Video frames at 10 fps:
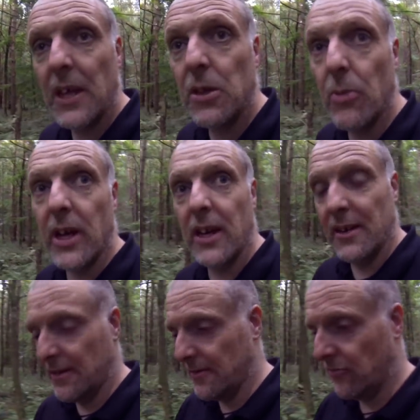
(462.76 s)
Anyway.
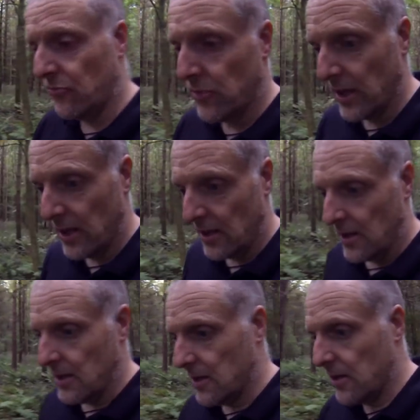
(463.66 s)

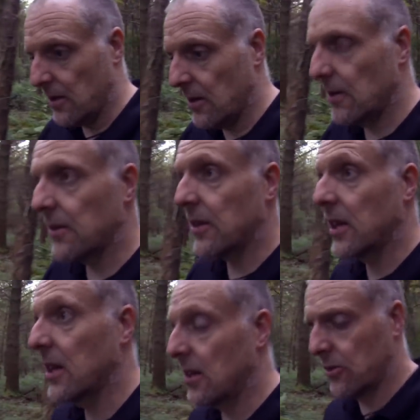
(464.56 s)
So
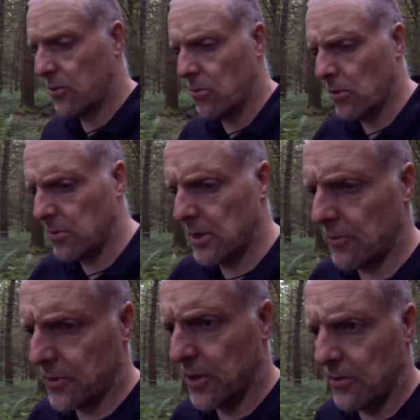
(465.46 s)
what are we
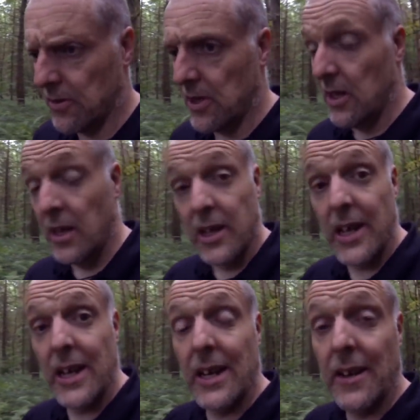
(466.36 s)
up
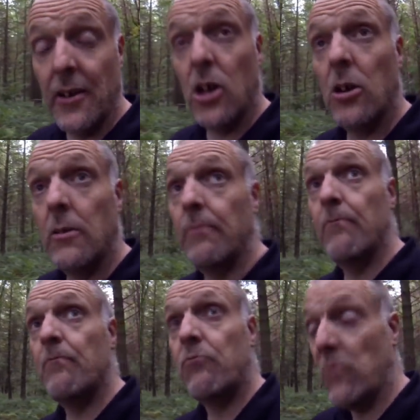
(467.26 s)
to?
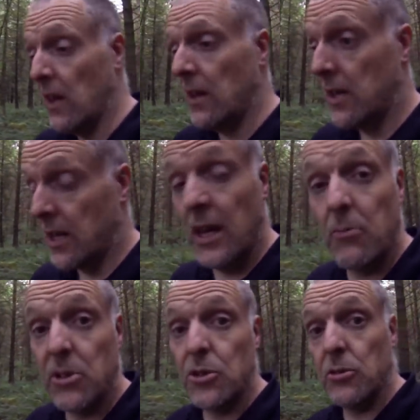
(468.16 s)

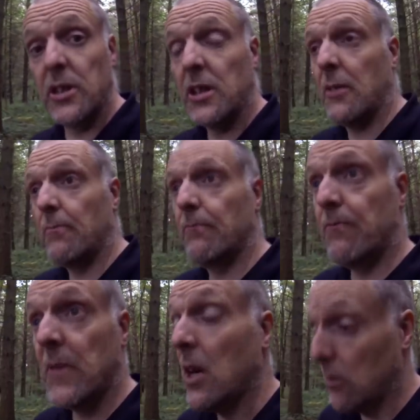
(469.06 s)
I've been
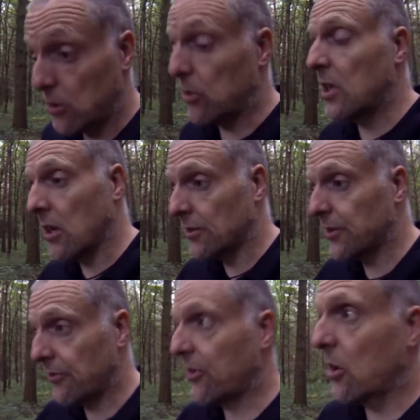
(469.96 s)
doing lots
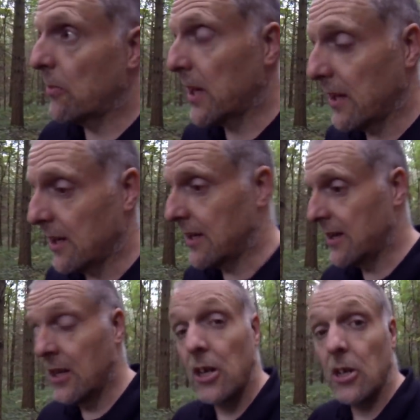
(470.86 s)
of filming,
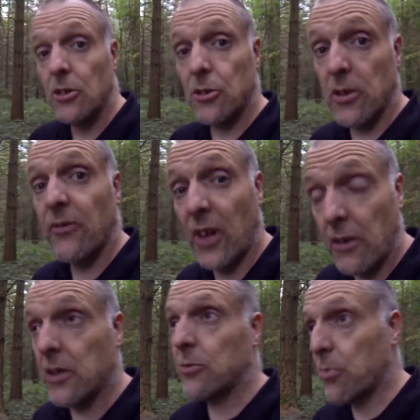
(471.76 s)
doing
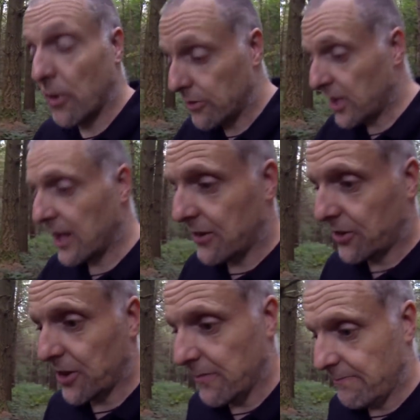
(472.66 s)
various
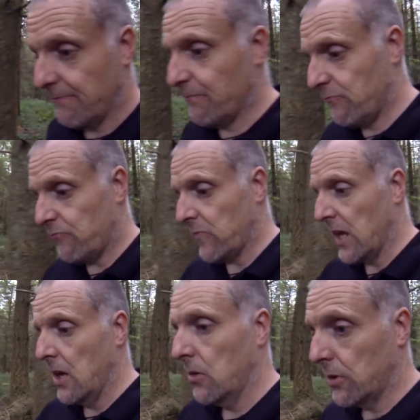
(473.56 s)
projects,
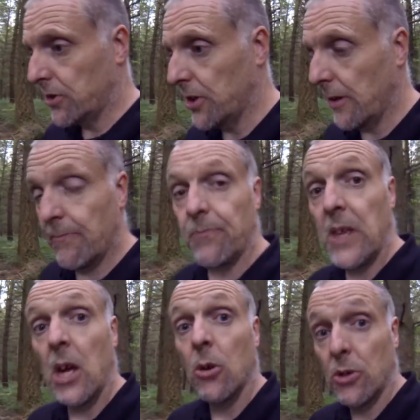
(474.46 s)
which
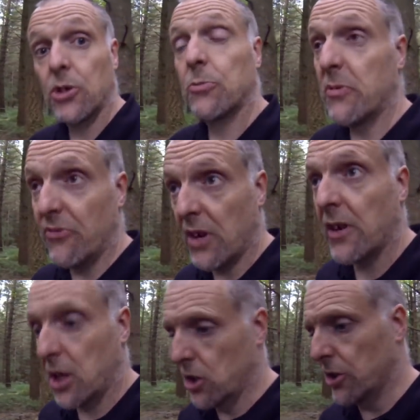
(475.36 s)
has been
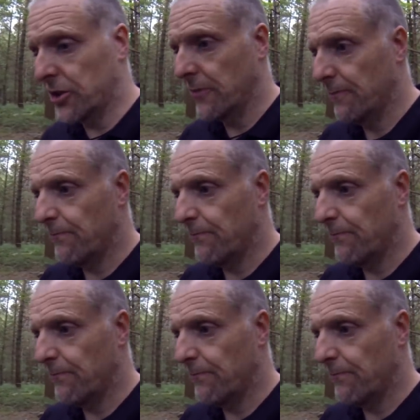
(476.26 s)
very good.